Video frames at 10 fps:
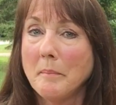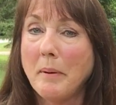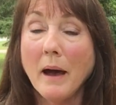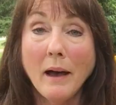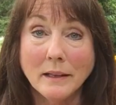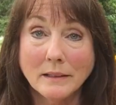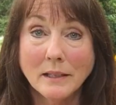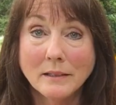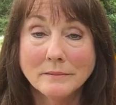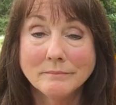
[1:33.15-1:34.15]
But
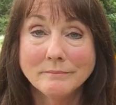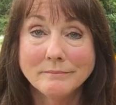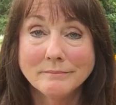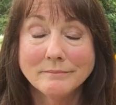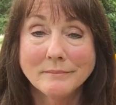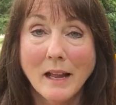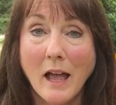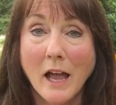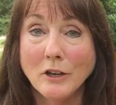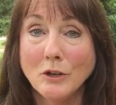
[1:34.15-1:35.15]

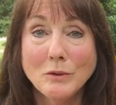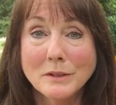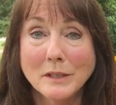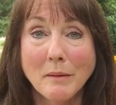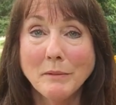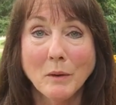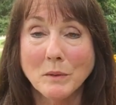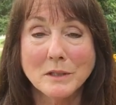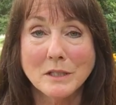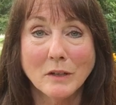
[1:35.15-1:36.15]
I knew something
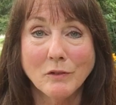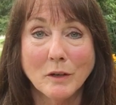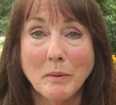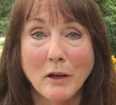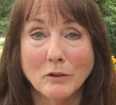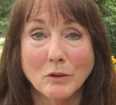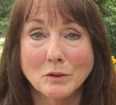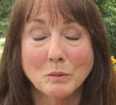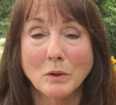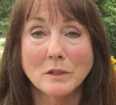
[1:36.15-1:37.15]
was different about
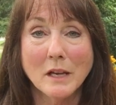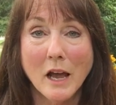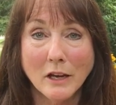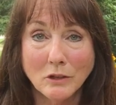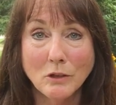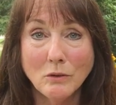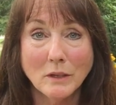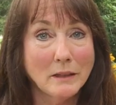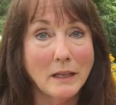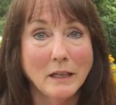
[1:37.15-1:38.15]
those words. I knew
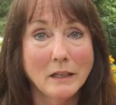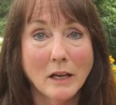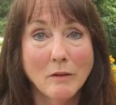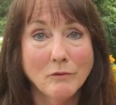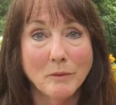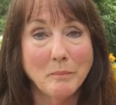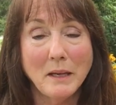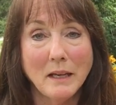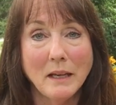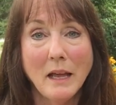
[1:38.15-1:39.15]
that they didn't come from
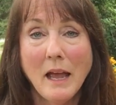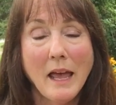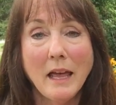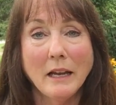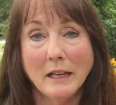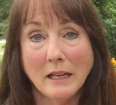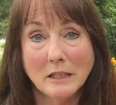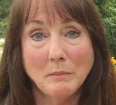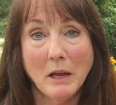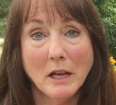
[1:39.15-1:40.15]
me.
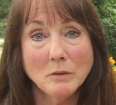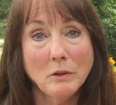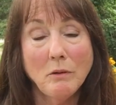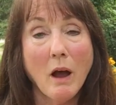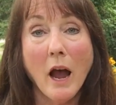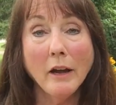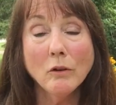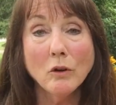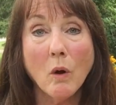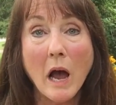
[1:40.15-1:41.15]
And to be honest with you, I
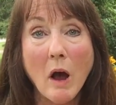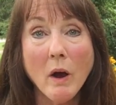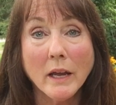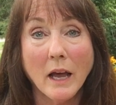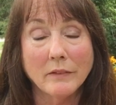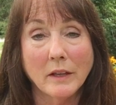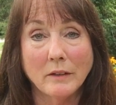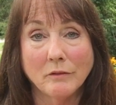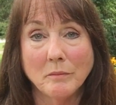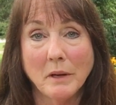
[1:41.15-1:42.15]
don't know how I got that
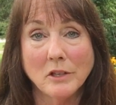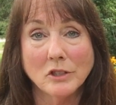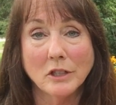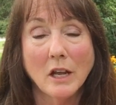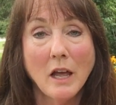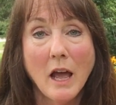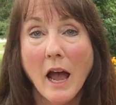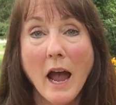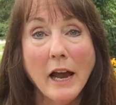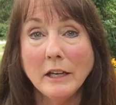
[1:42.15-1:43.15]
information.
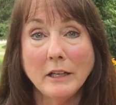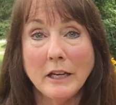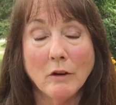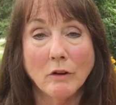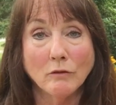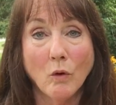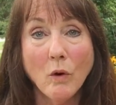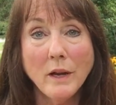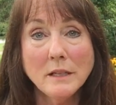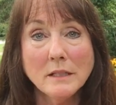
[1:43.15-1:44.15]
I didn't hear a
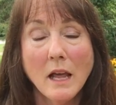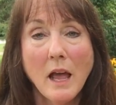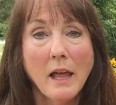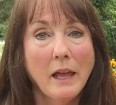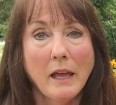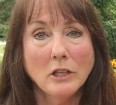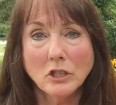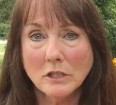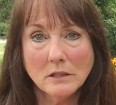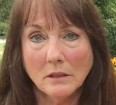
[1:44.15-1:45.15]
voice. I
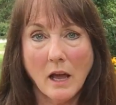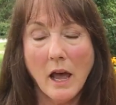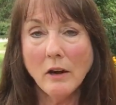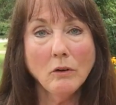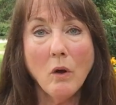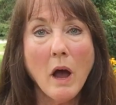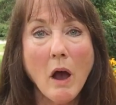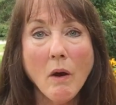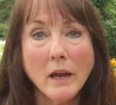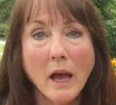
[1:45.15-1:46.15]
don't know
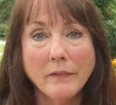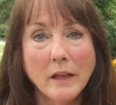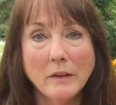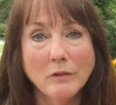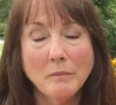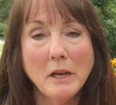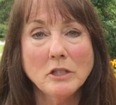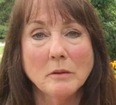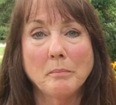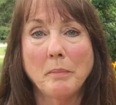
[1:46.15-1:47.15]
how I got that
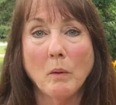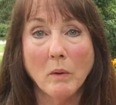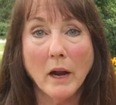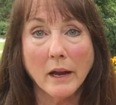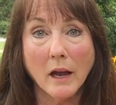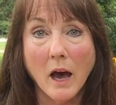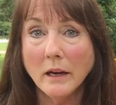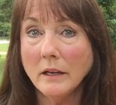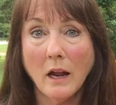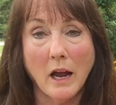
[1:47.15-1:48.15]
information. But when I
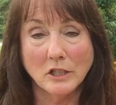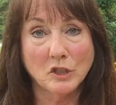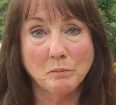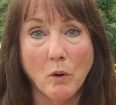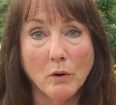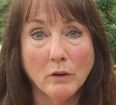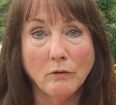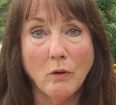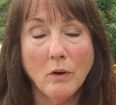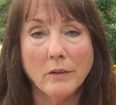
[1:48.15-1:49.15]
got it, I spoke it
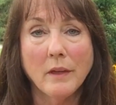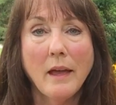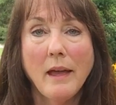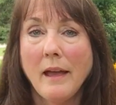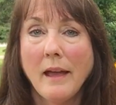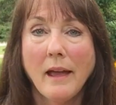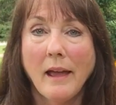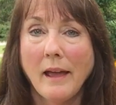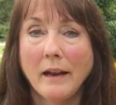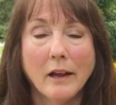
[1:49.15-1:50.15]
forth.
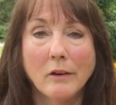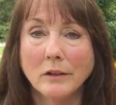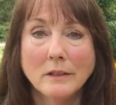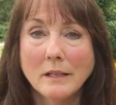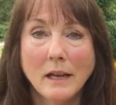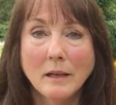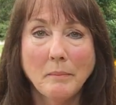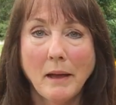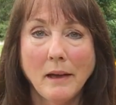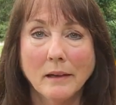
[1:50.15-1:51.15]
And I couldn't take
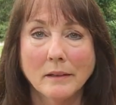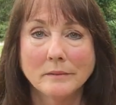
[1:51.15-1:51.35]
it back.